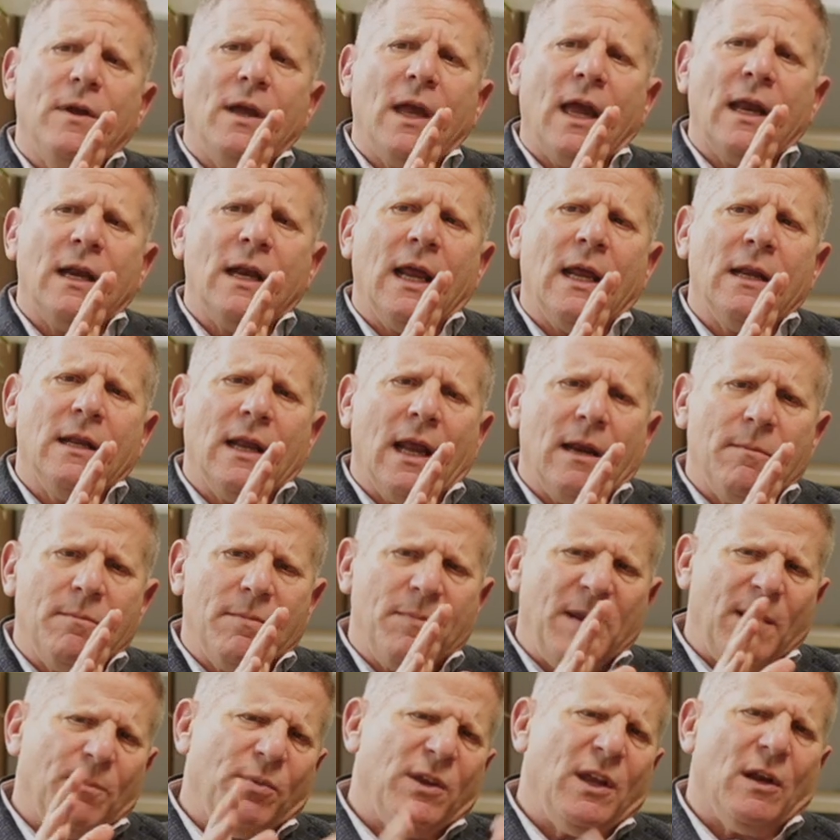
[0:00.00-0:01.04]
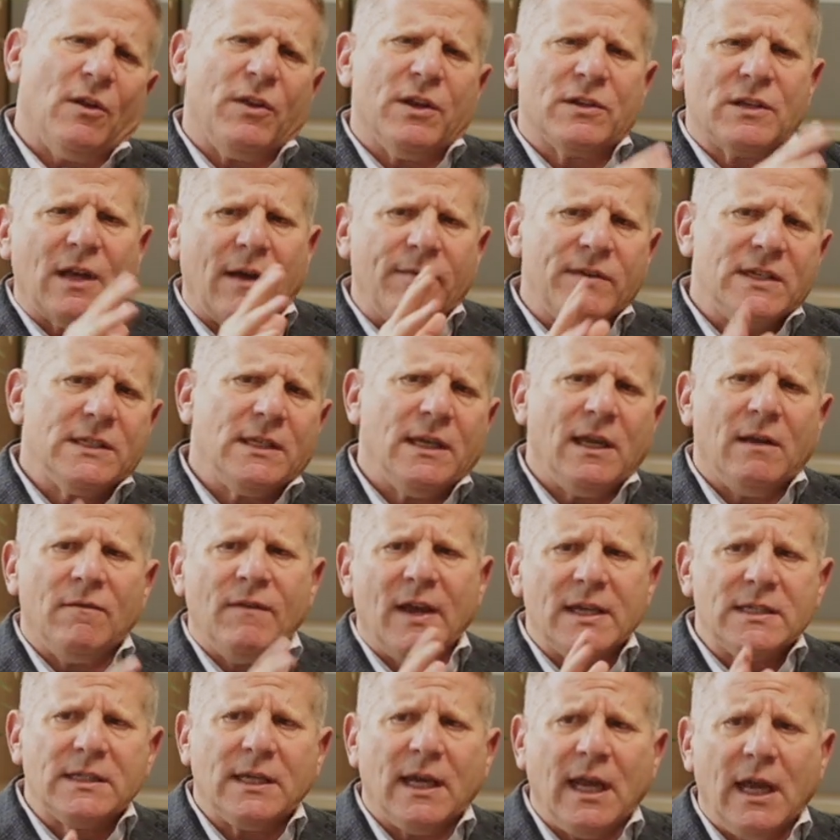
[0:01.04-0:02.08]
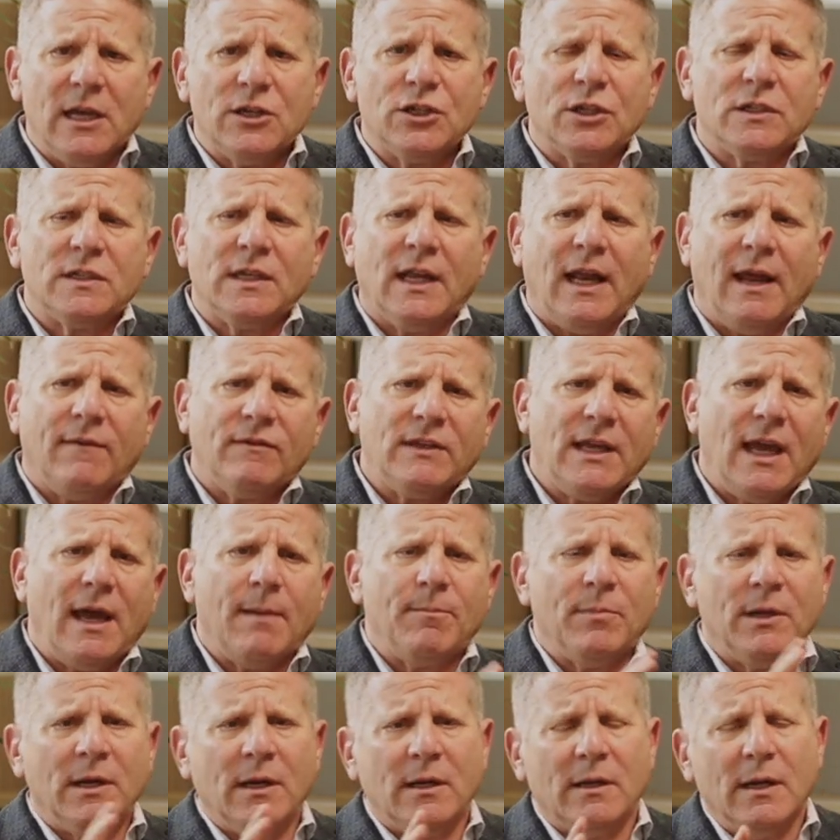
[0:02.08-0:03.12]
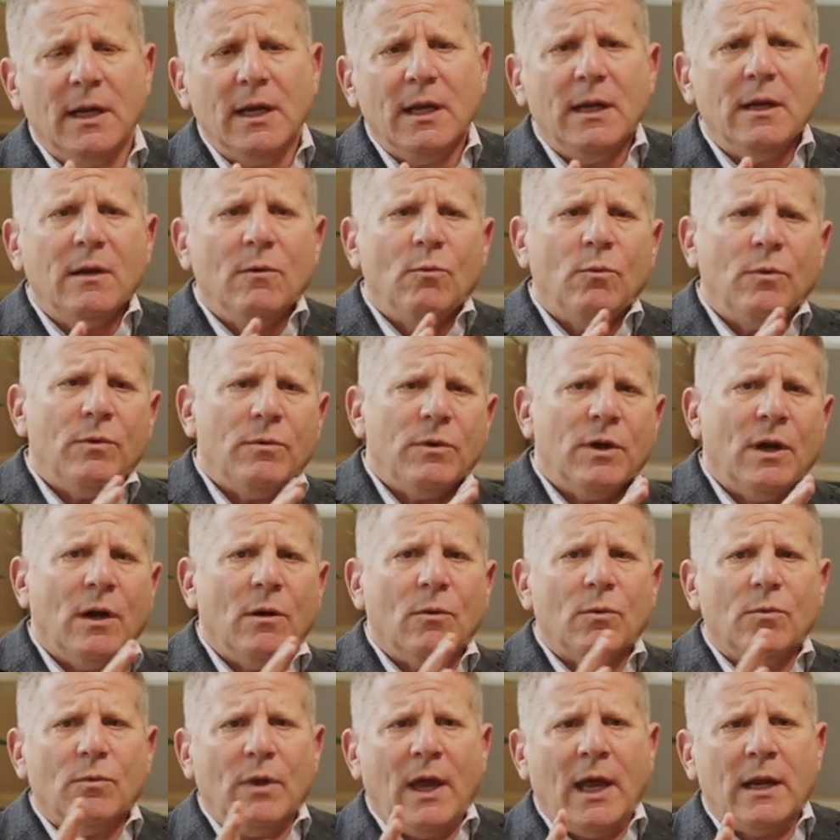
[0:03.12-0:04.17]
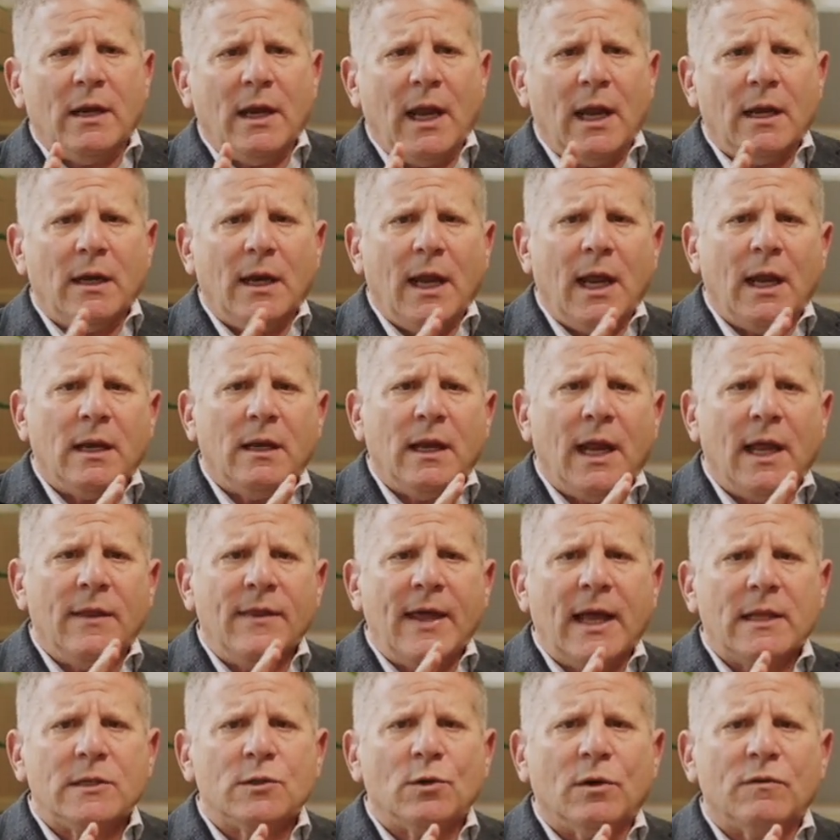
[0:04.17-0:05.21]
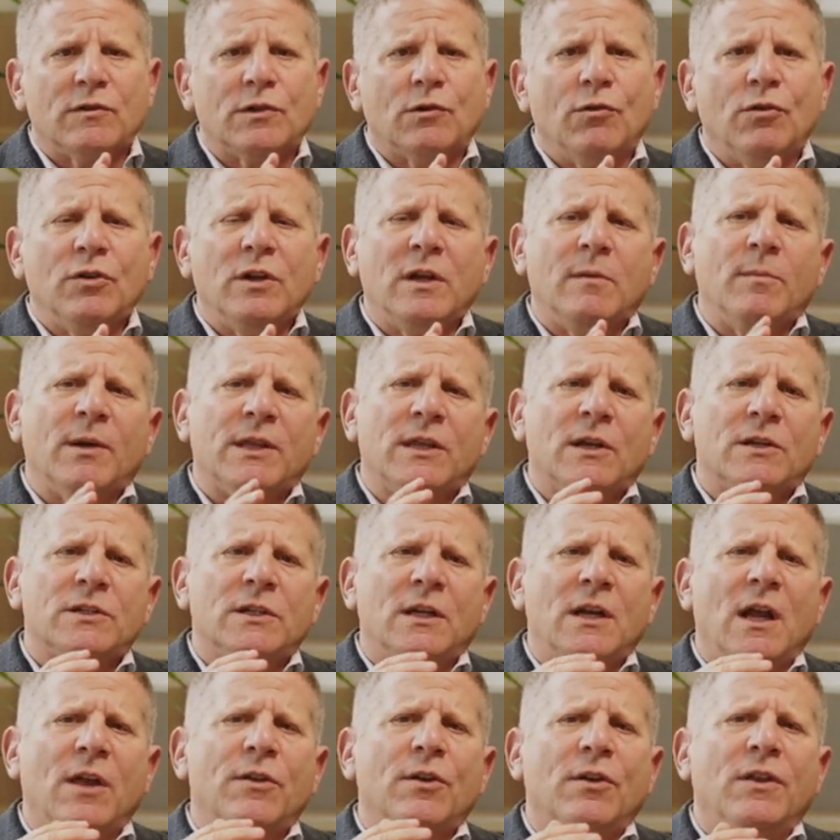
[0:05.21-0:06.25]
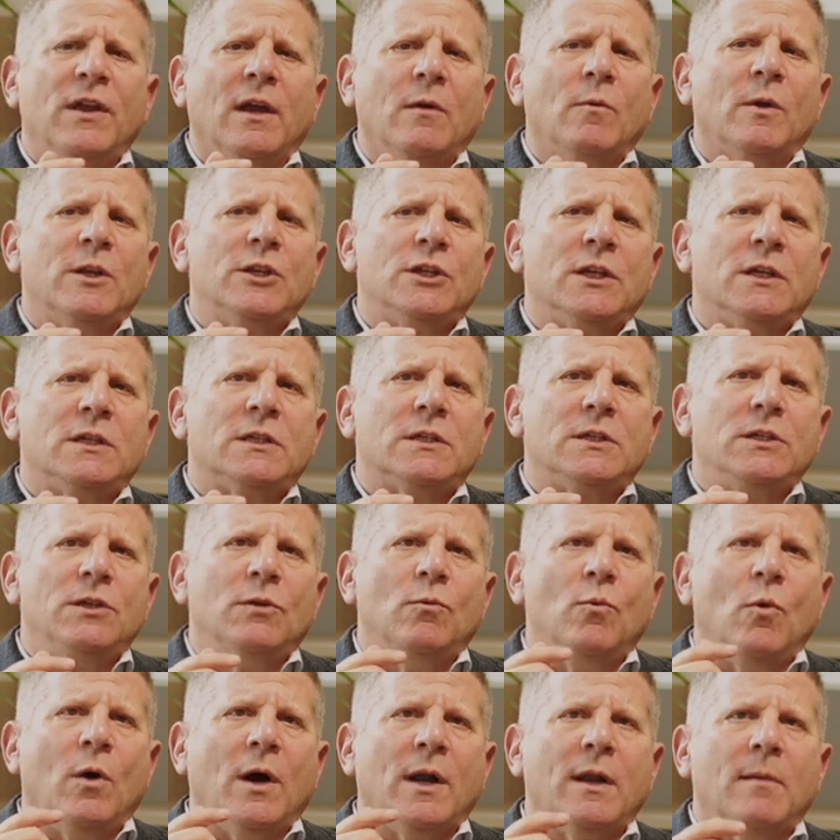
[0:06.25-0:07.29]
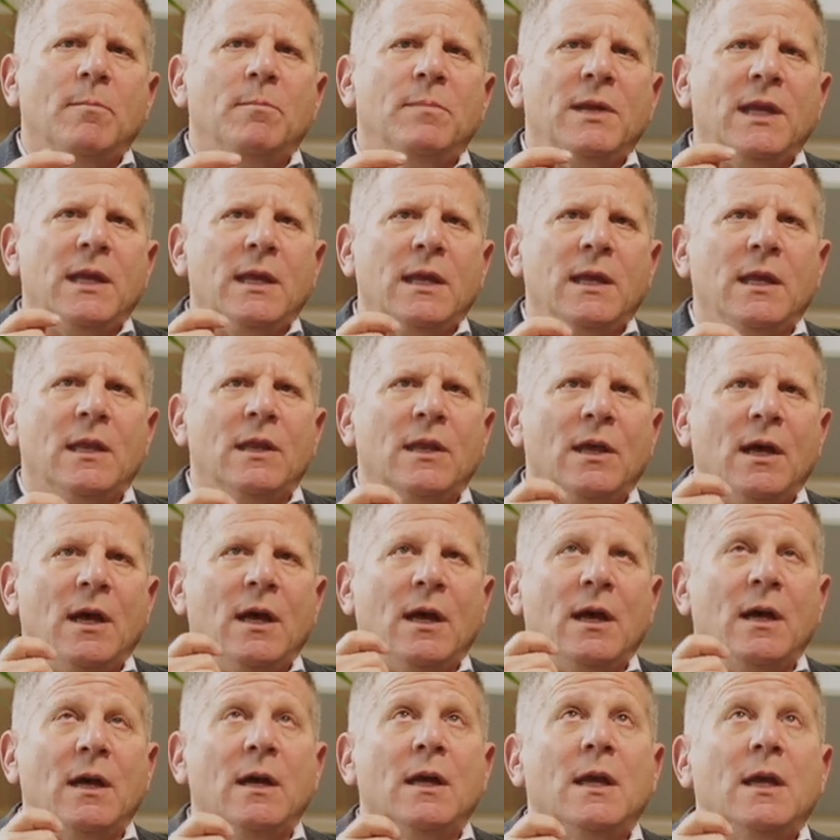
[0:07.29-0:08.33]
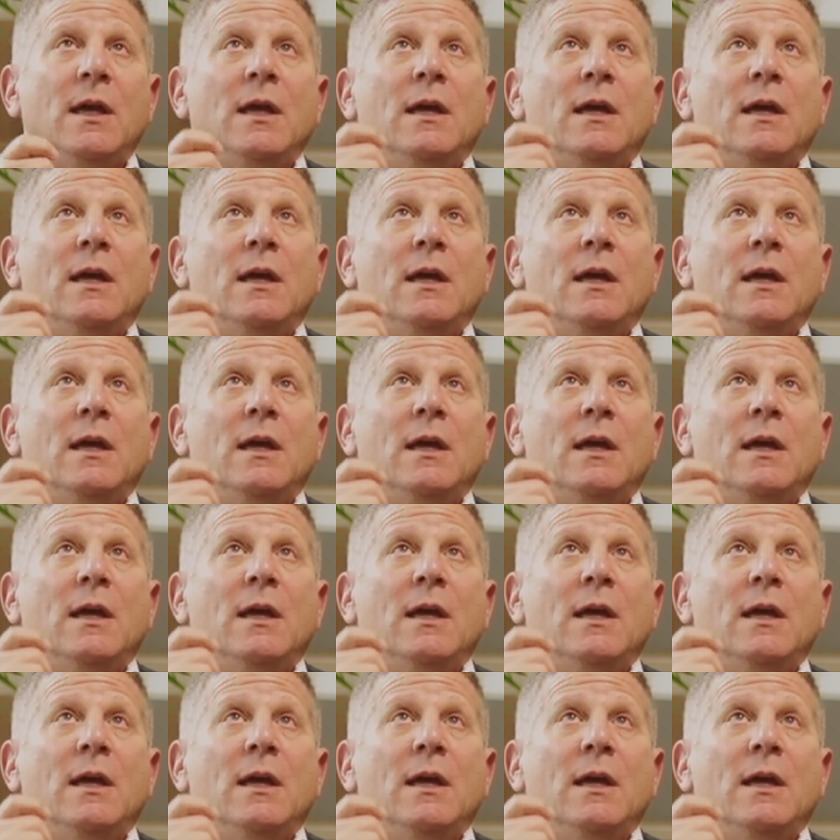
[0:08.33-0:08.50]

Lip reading: and people, there's obviously investigations that have to happen, and that sort of scrutiny. But there's another thing, which is you want to be the